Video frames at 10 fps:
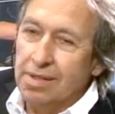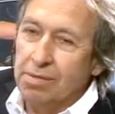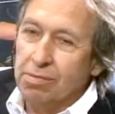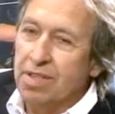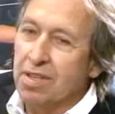
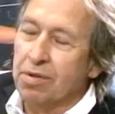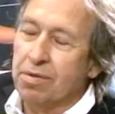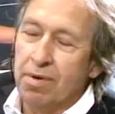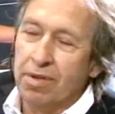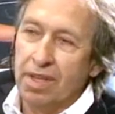without
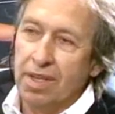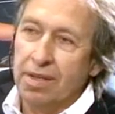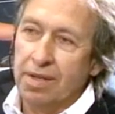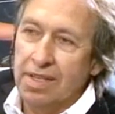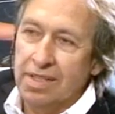money,
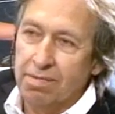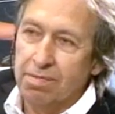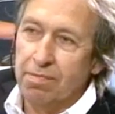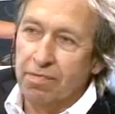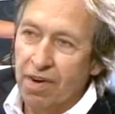it's
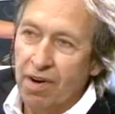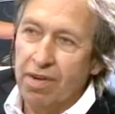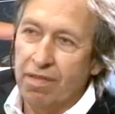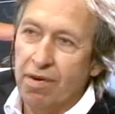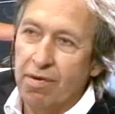very,
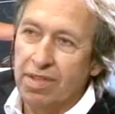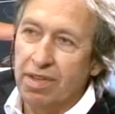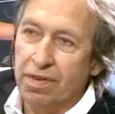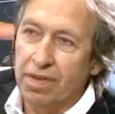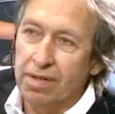very
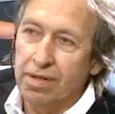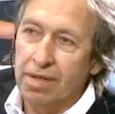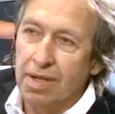difficult.